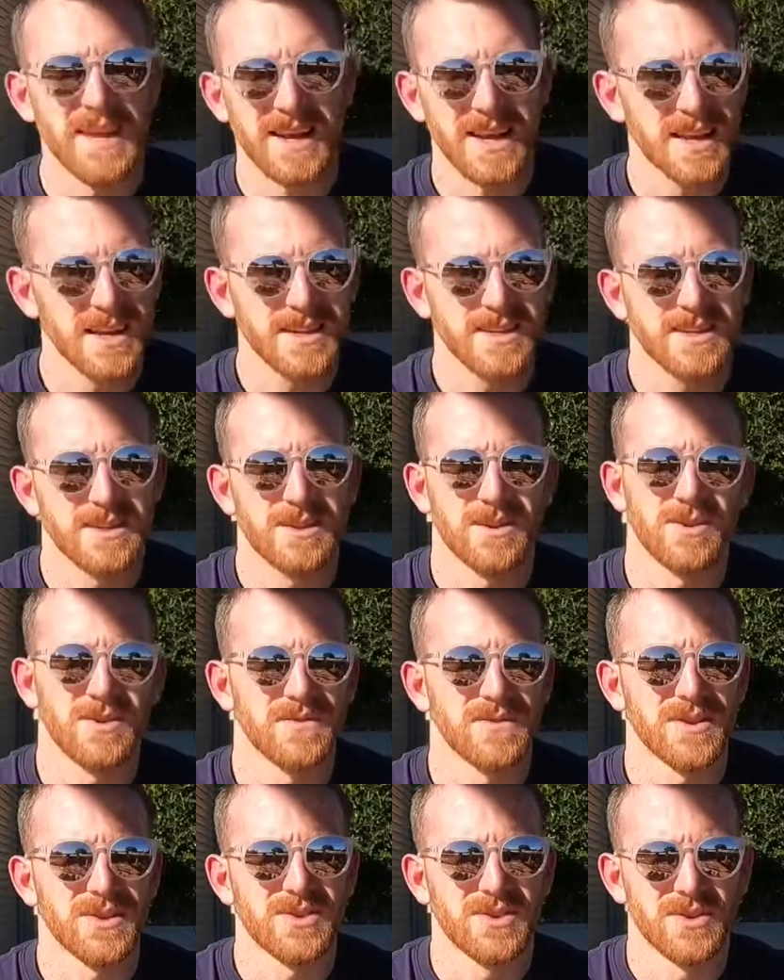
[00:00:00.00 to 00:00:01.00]
inner sole of
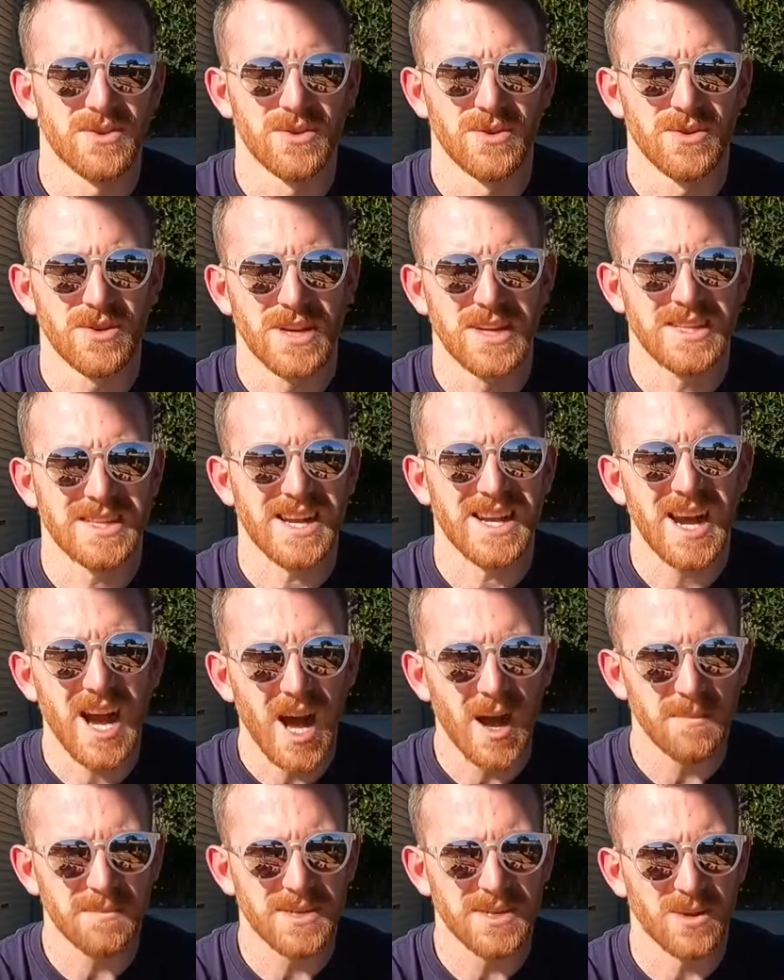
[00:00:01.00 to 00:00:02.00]
this shoe is a
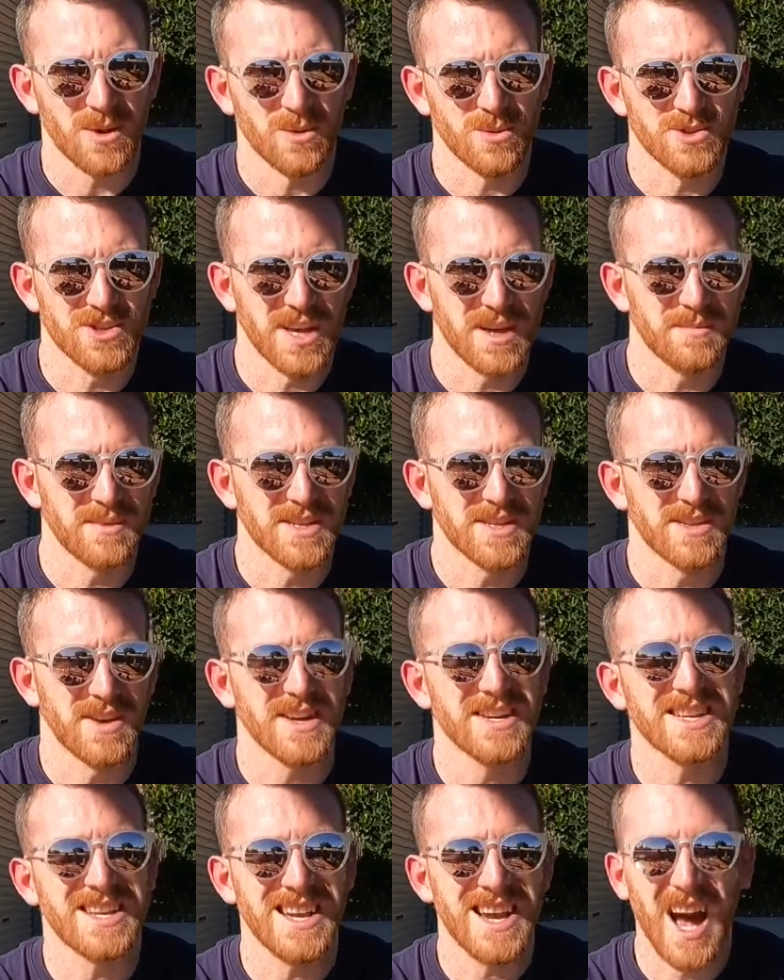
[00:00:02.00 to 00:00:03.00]
cup sole shape
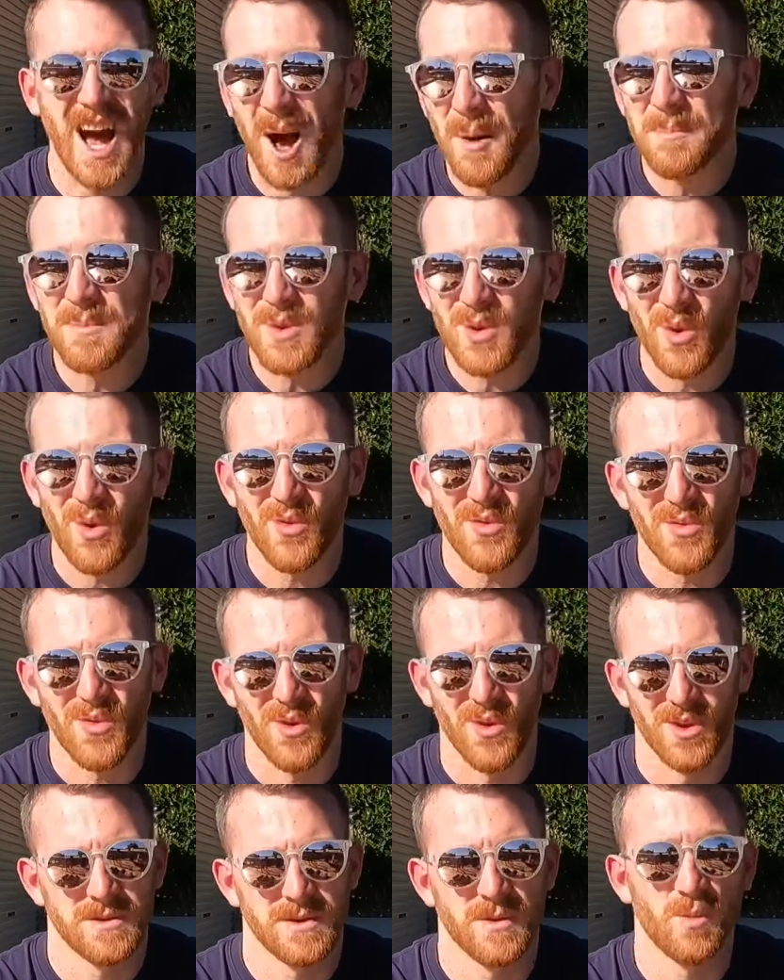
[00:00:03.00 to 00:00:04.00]
designed to cup your
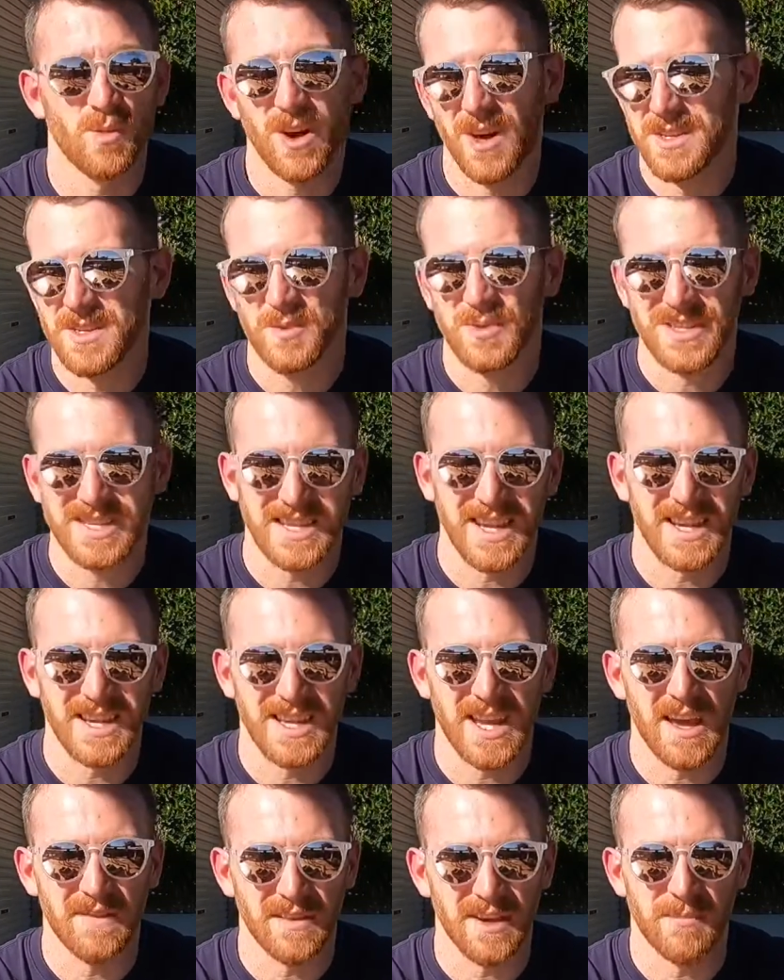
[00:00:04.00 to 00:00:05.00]
foot whilst withstanding
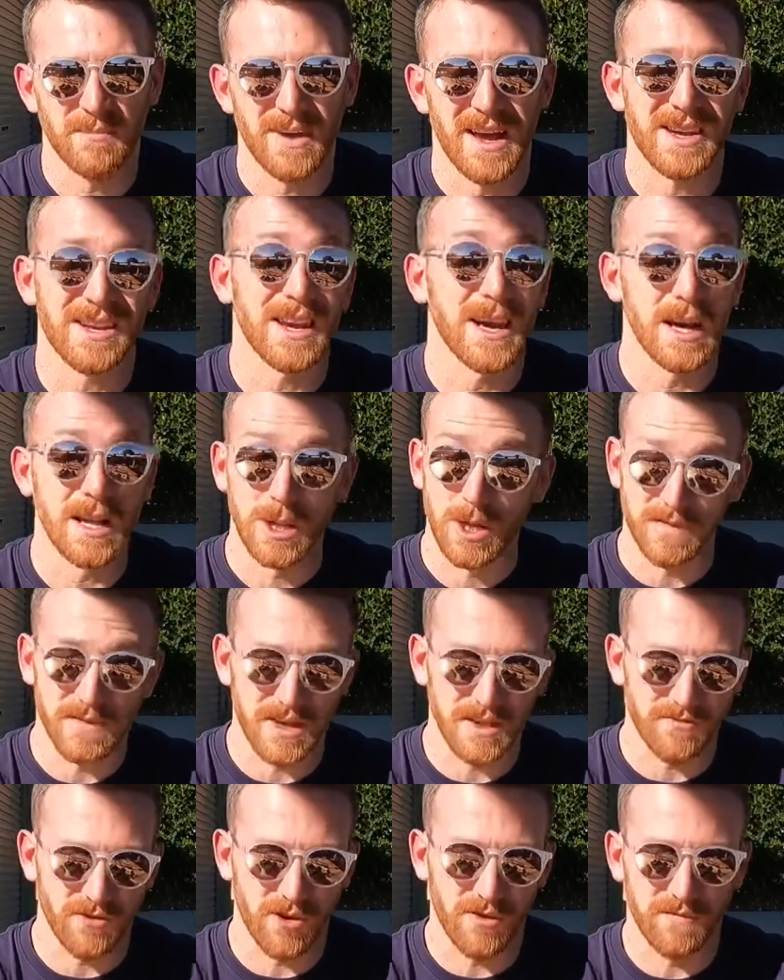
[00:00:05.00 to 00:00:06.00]
heavy impact. A lot of
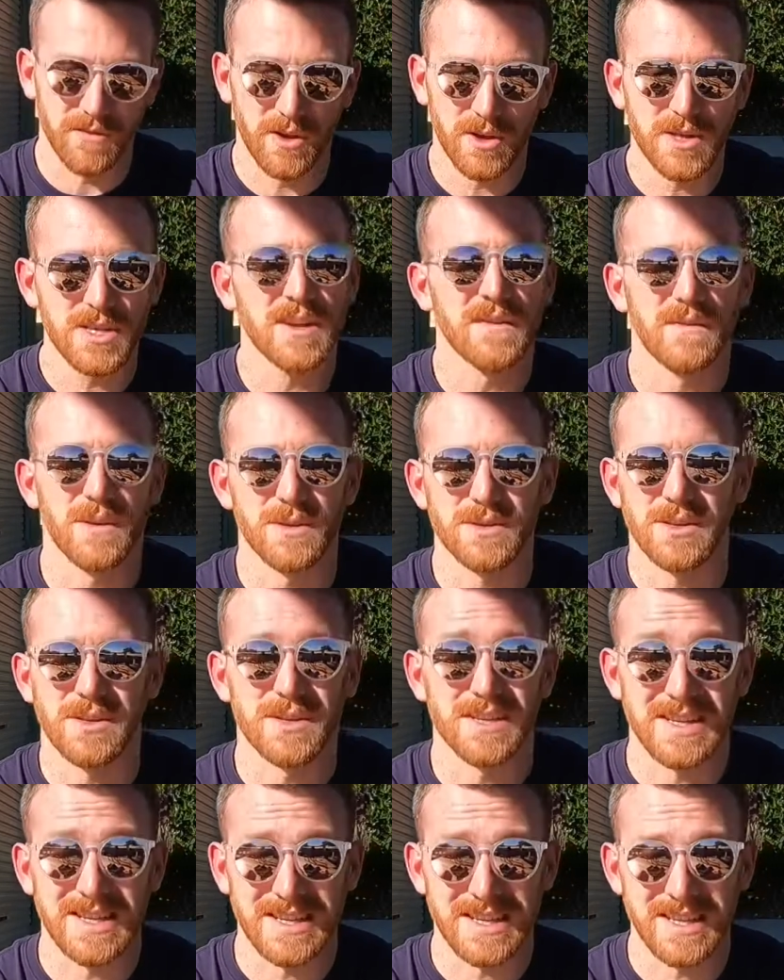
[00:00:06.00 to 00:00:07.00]
other reviews have also
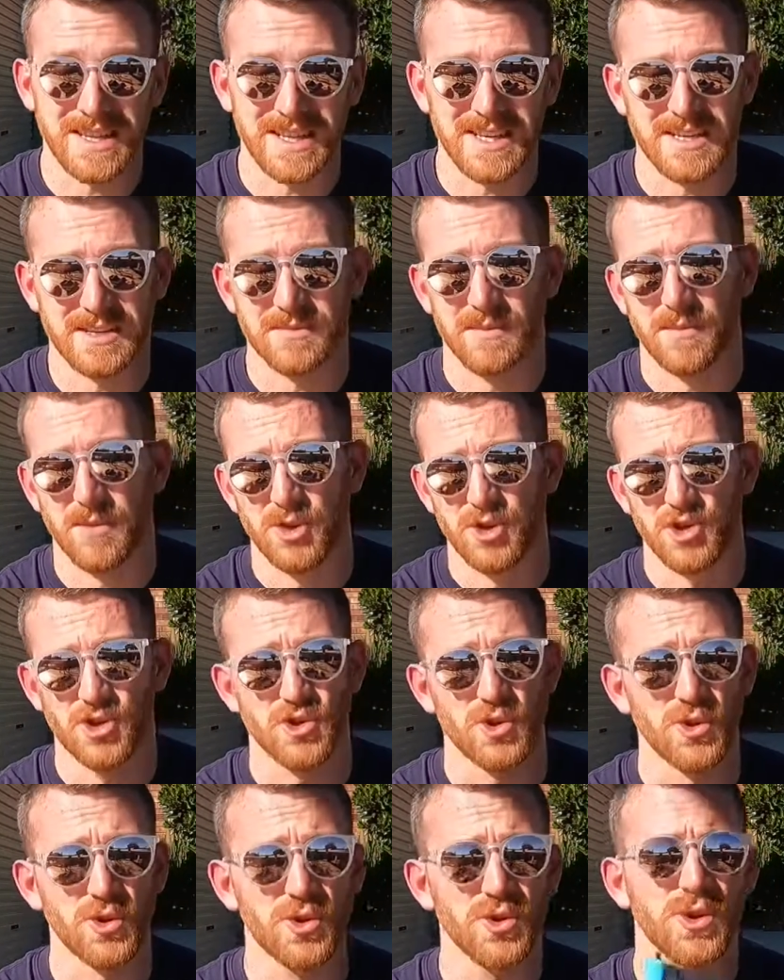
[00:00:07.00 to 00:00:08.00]
said that this
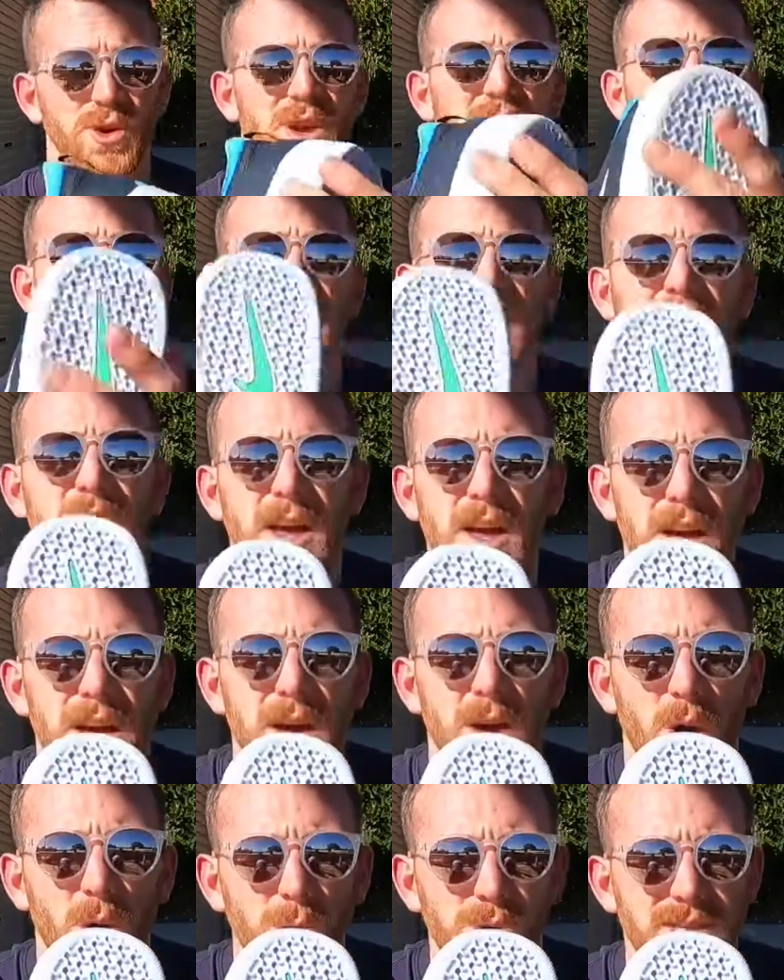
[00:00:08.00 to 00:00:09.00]
shoe
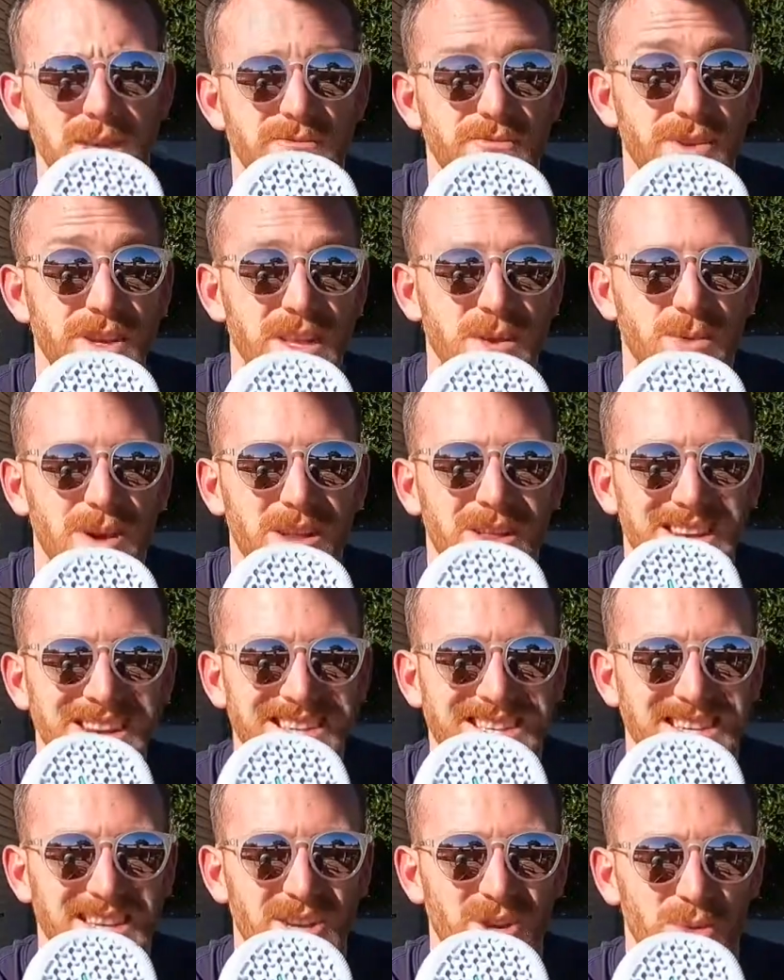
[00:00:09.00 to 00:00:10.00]
holds up really well
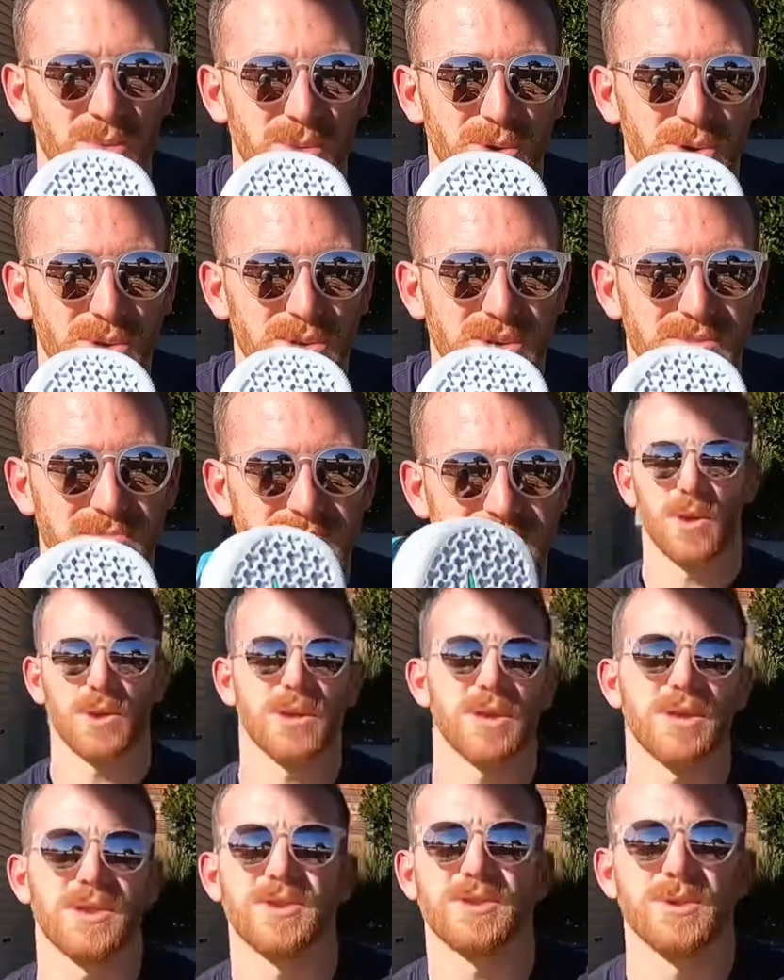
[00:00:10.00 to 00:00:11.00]
against heel bruise.
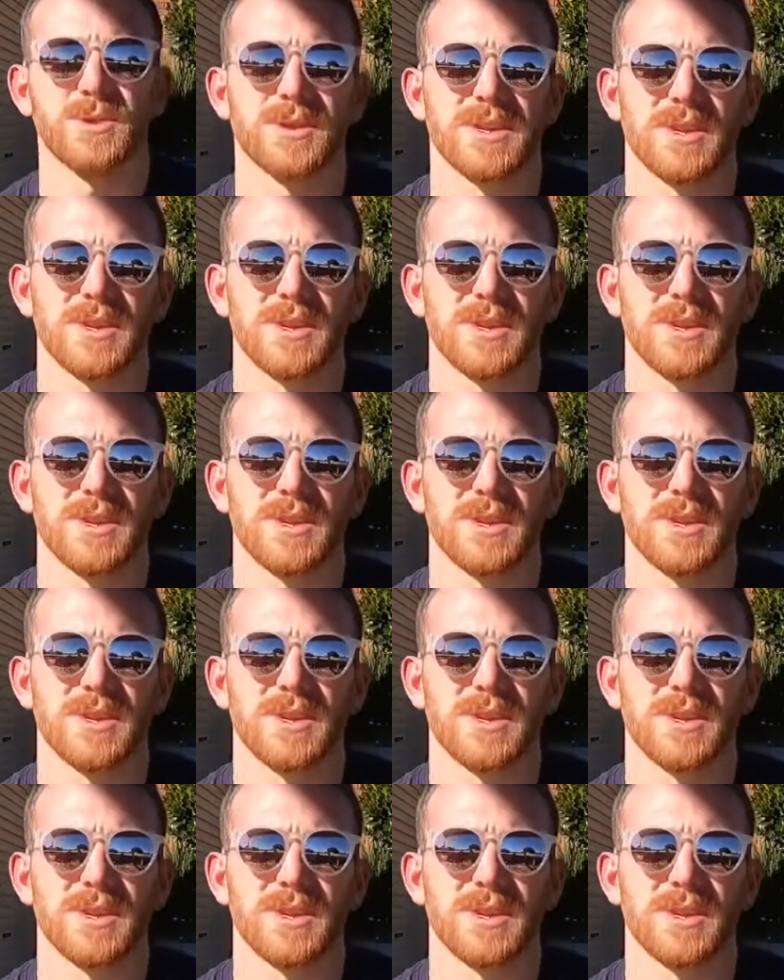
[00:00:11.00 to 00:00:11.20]
Although this shoe is